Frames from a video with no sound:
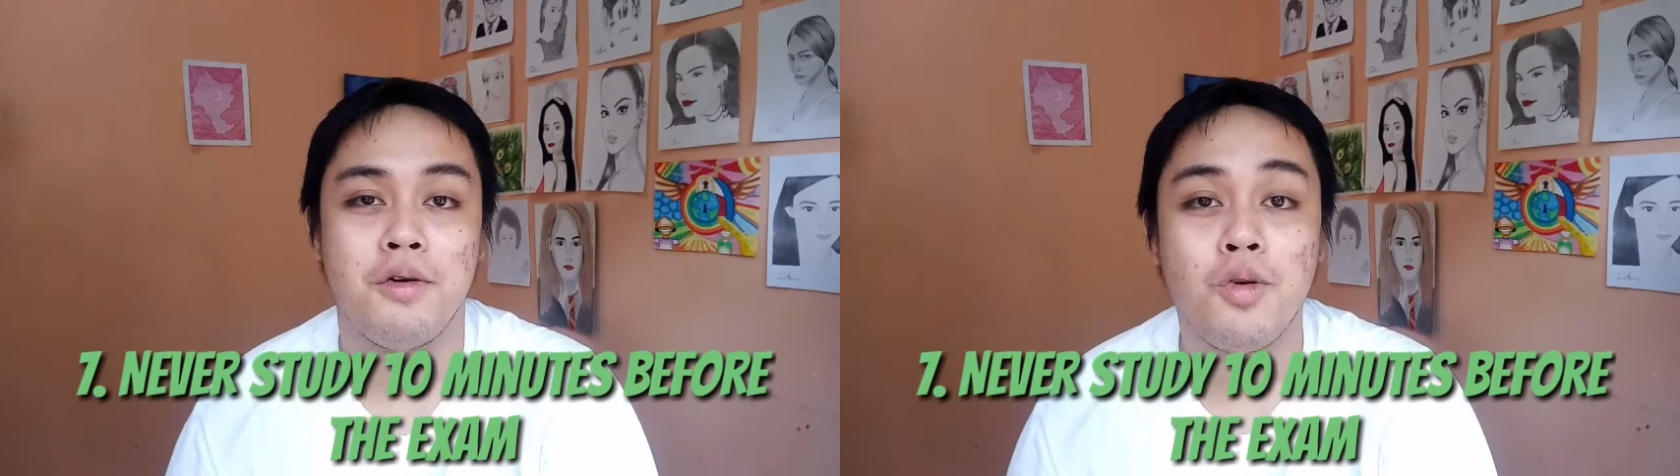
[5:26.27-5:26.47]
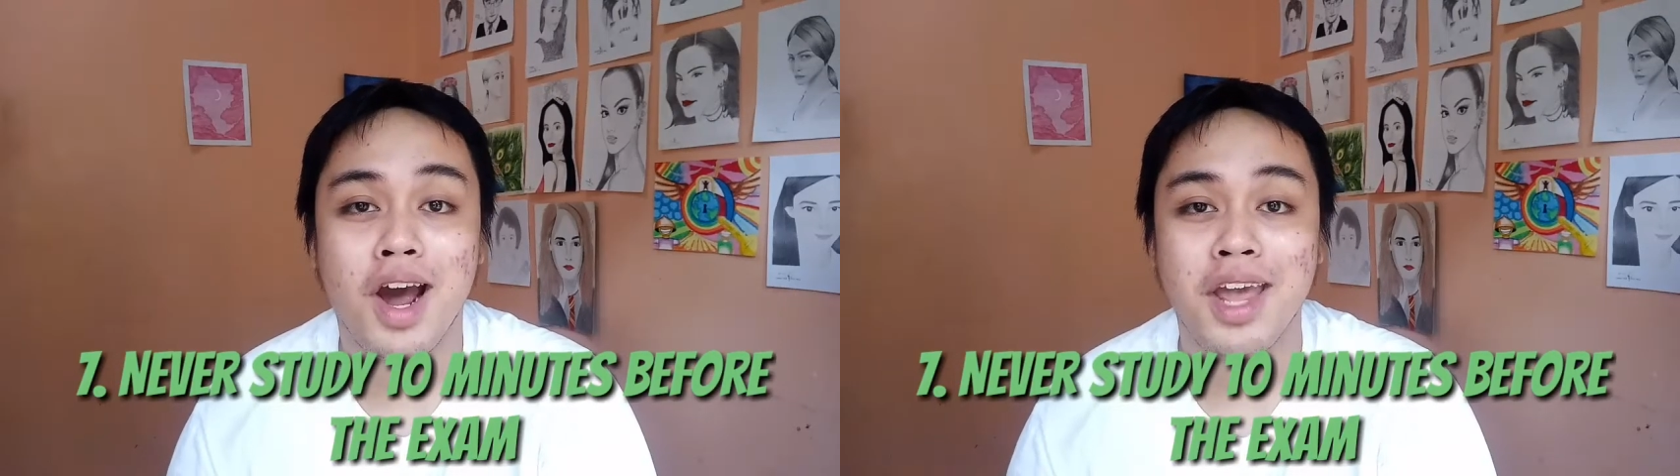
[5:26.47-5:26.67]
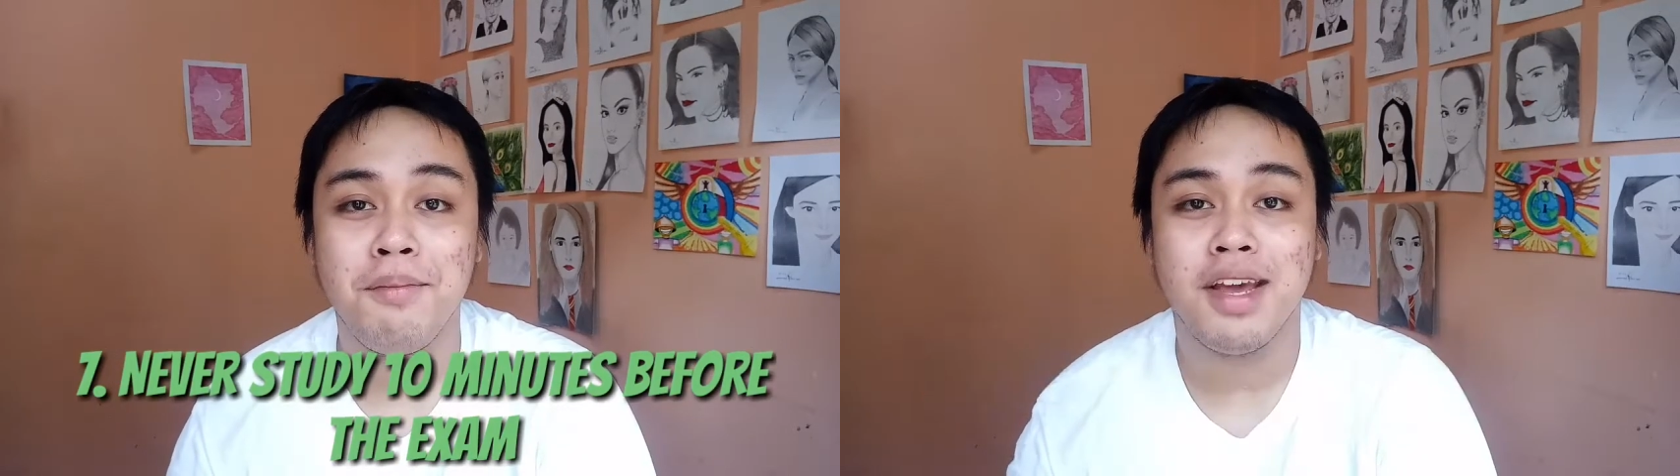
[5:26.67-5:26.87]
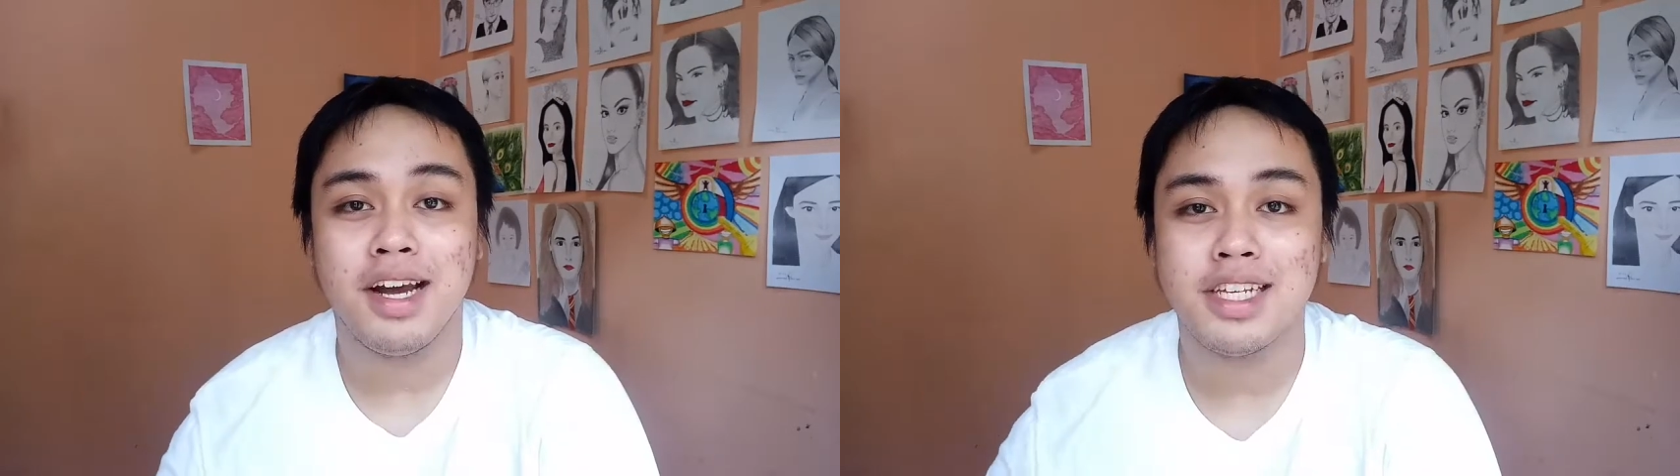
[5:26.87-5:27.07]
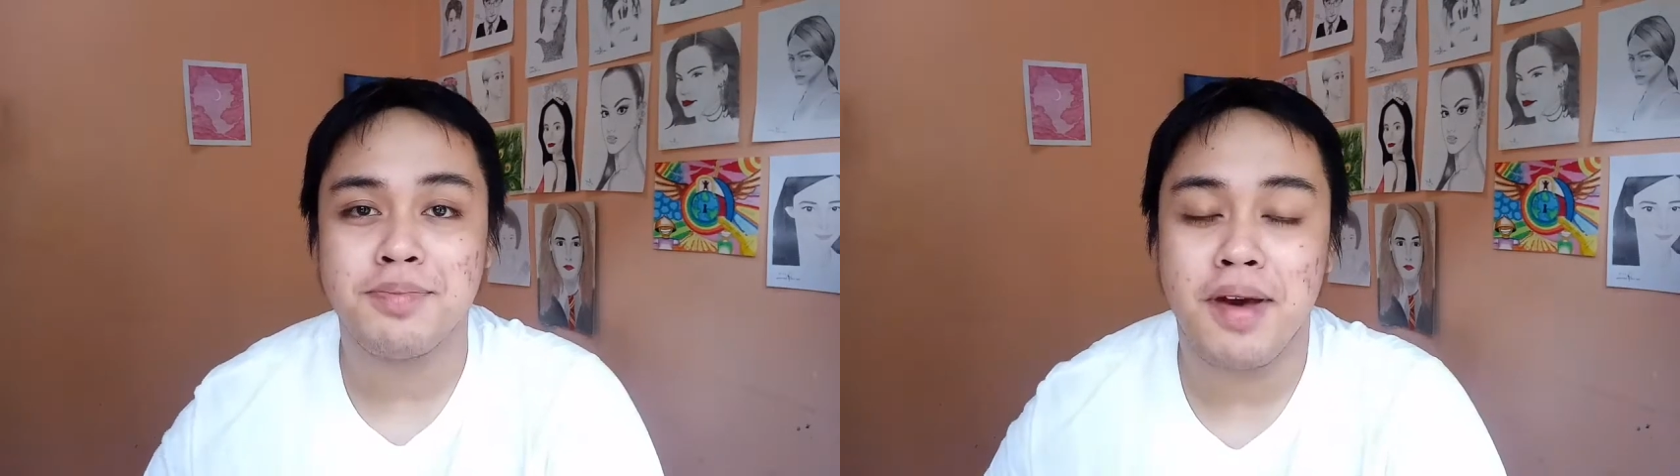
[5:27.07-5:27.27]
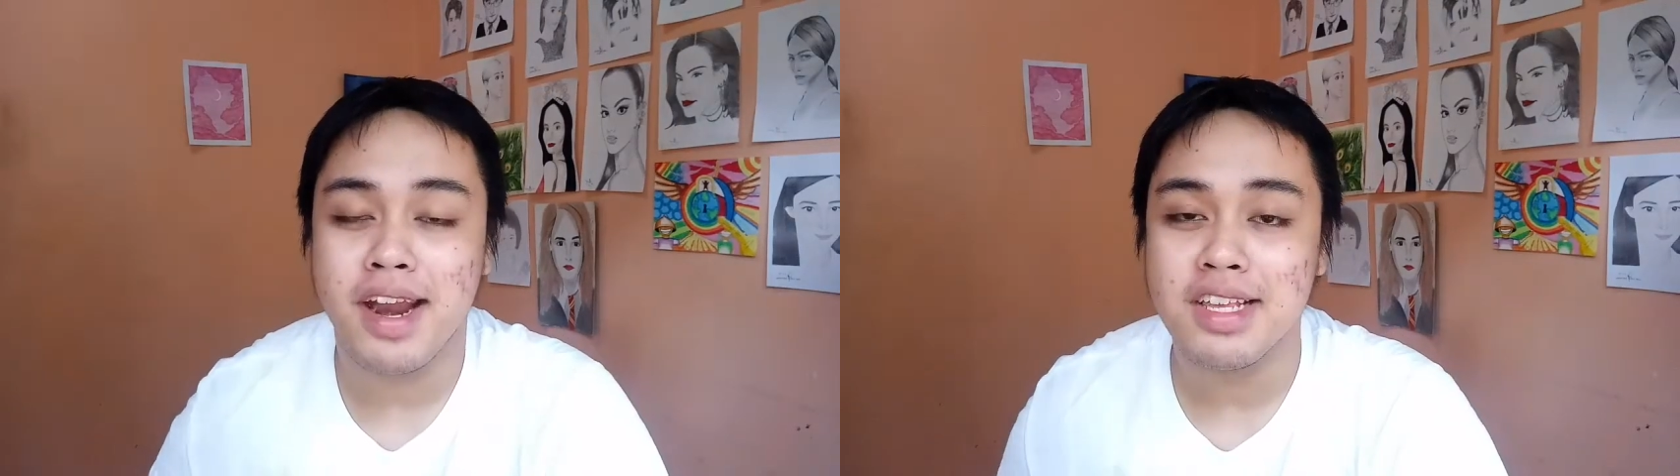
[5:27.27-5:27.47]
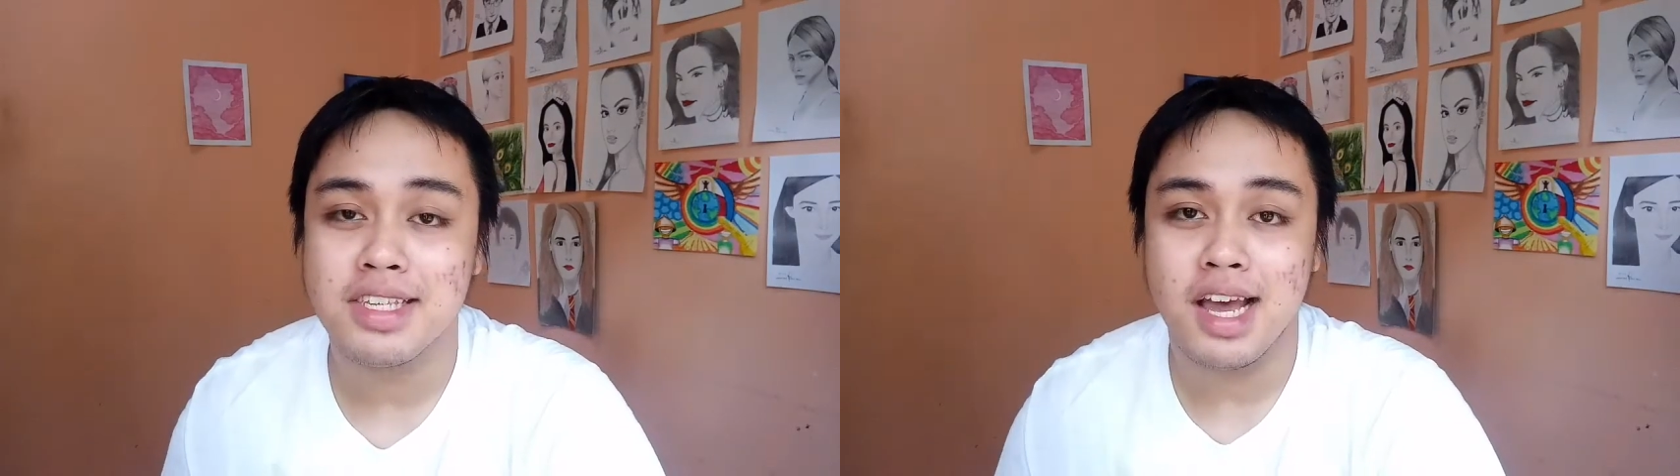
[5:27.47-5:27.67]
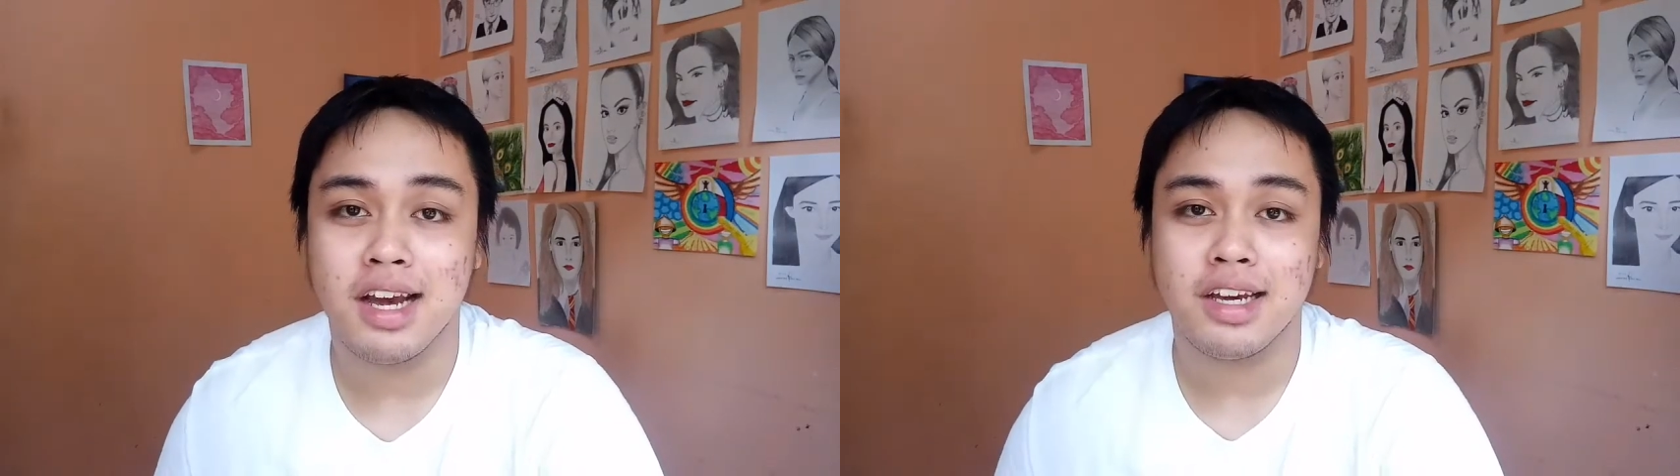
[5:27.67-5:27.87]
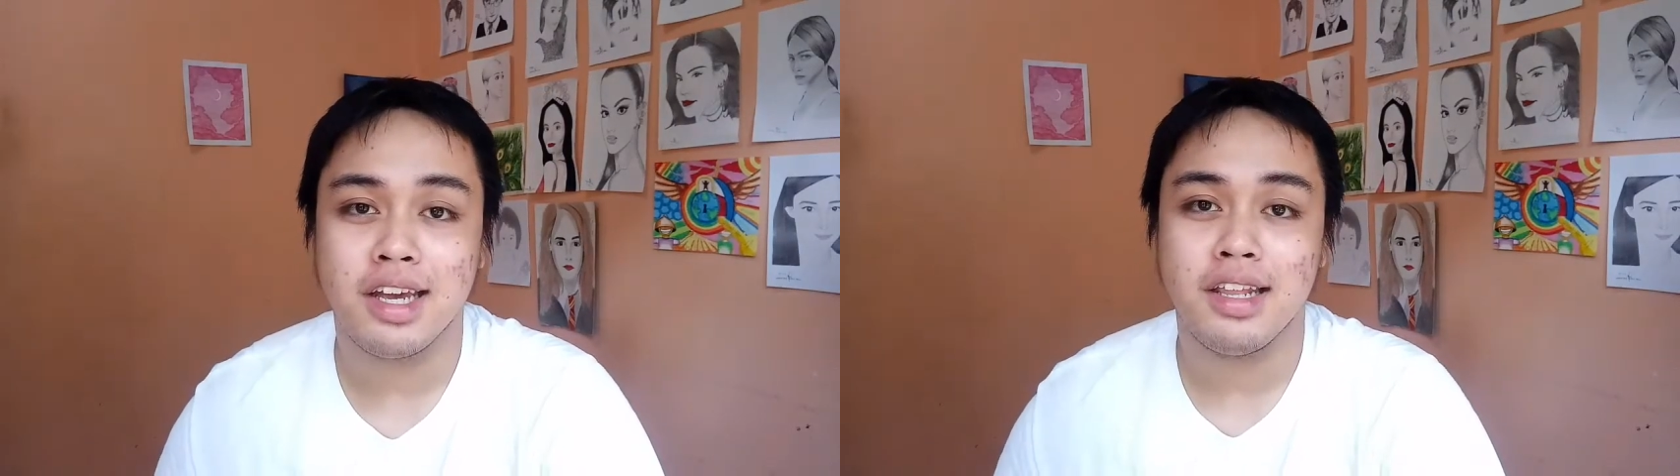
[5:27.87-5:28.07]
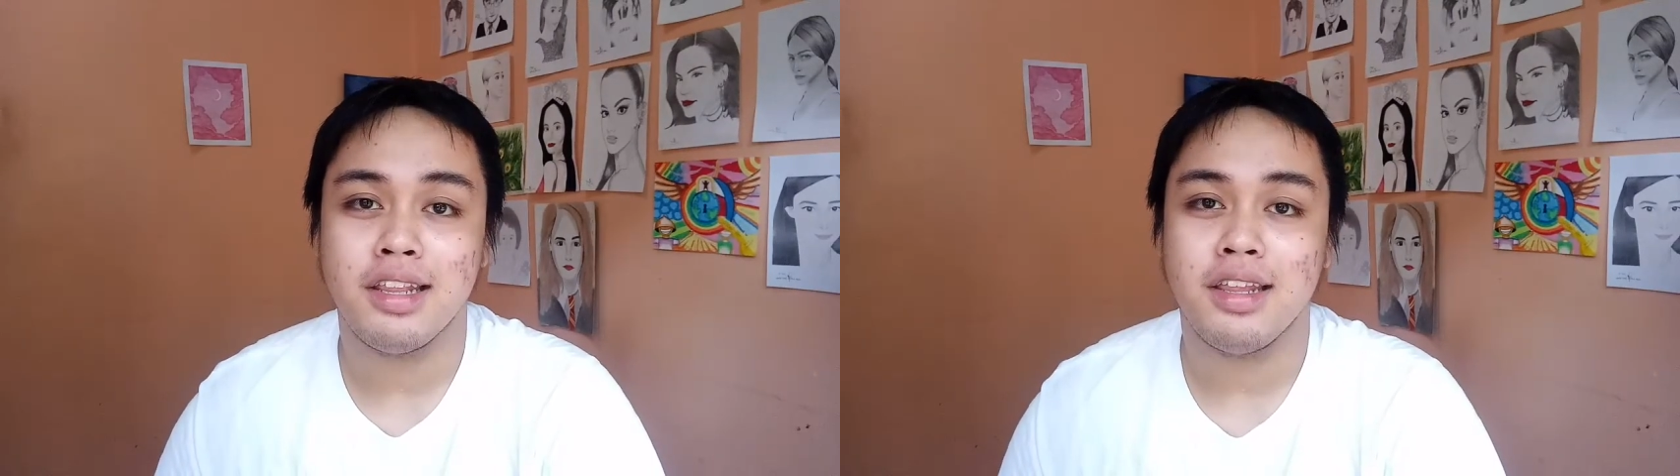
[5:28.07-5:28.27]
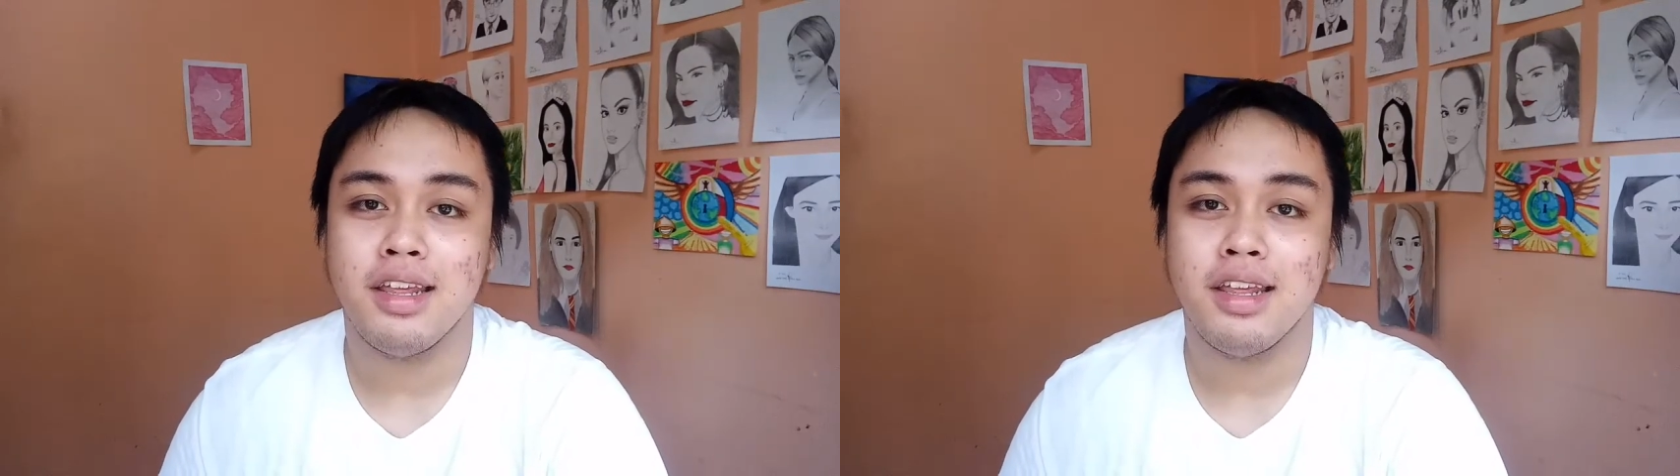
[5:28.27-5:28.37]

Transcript: Why? Because para sa akin,